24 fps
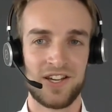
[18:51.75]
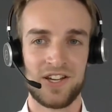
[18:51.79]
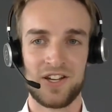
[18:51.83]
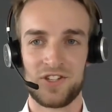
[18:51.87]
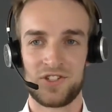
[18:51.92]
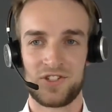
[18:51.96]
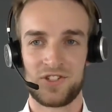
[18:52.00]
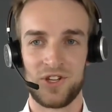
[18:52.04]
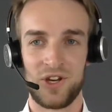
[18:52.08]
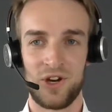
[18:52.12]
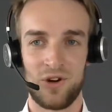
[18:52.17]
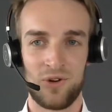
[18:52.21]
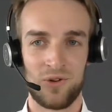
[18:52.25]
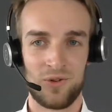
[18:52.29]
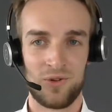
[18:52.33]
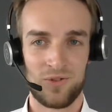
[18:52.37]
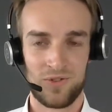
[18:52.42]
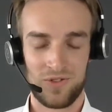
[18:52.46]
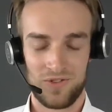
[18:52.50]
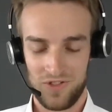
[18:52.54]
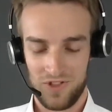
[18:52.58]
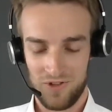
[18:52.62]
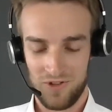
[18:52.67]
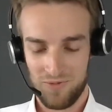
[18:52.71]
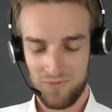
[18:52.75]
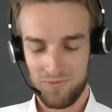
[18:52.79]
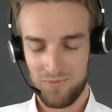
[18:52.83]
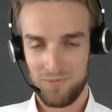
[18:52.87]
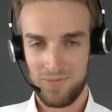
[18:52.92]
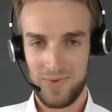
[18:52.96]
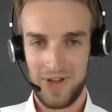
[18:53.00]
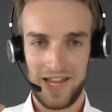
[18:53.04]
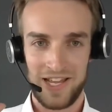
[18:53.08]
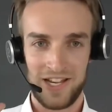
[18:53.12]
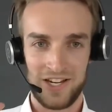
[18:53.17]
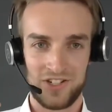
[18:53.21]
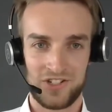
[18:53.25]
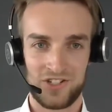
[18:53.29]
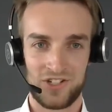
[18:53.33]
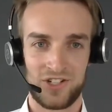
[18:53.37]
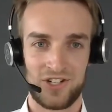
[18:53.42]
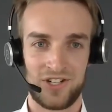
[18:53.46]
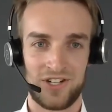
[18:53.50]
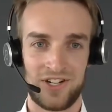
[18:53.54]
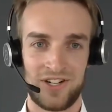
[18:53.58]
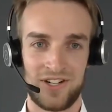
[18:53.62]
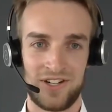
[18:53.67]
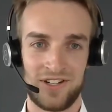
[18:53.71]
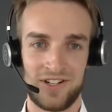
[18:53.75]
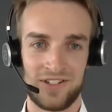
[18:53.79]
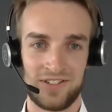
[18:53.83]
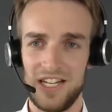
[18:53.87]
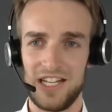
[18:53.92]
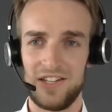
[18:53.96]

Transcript: So the major